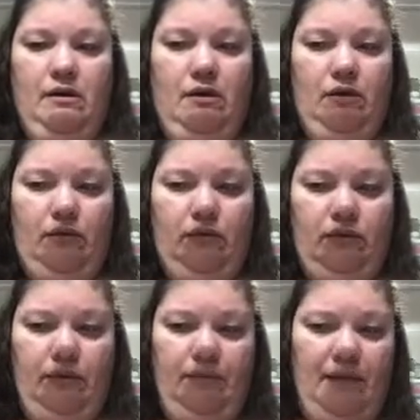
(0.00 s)

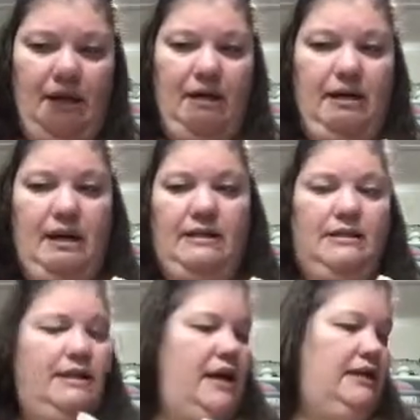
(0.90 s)
Coastal Cabana next
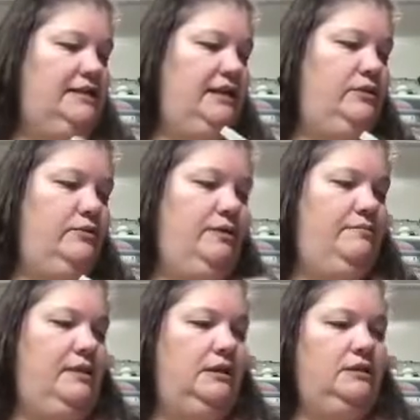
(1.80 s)
to that, because I do want to
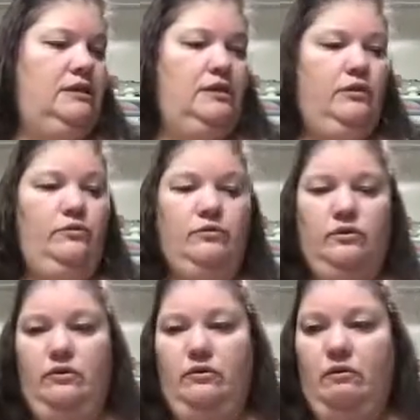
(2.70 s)
mix those
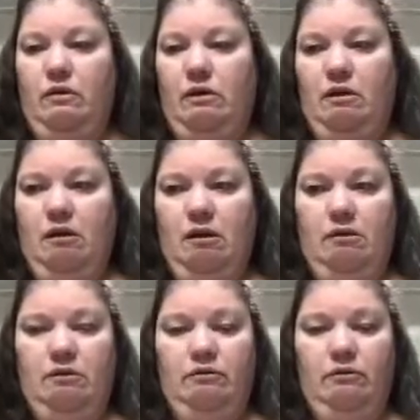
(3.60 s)
two, because there's a